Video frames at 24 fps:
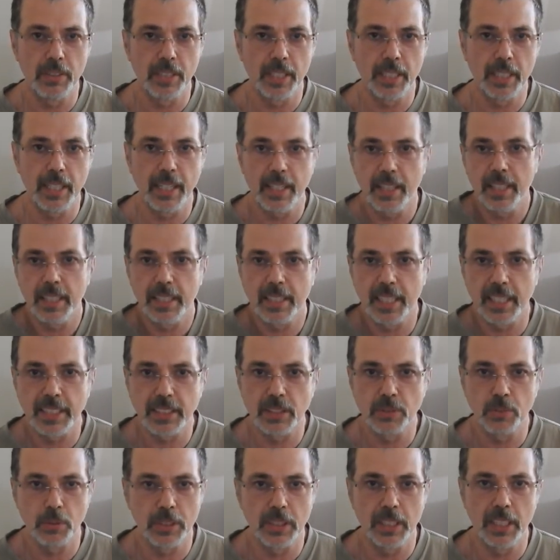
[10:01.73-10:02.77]
And I think
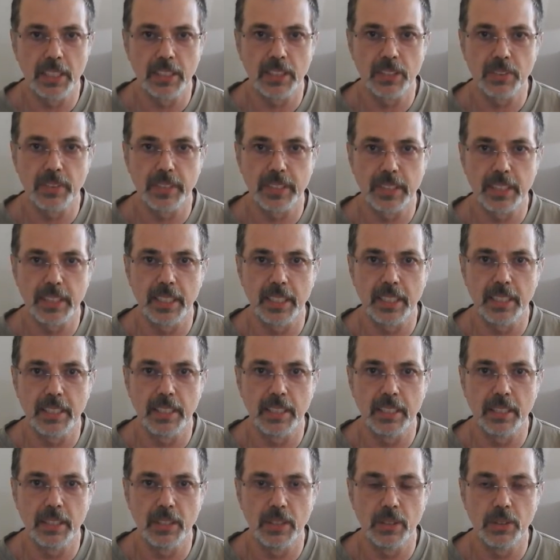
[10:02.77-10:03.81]
that's what each of us to
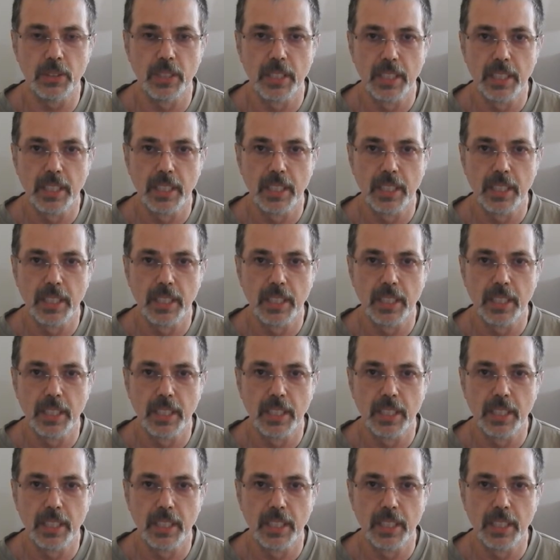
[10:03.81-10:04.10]
do.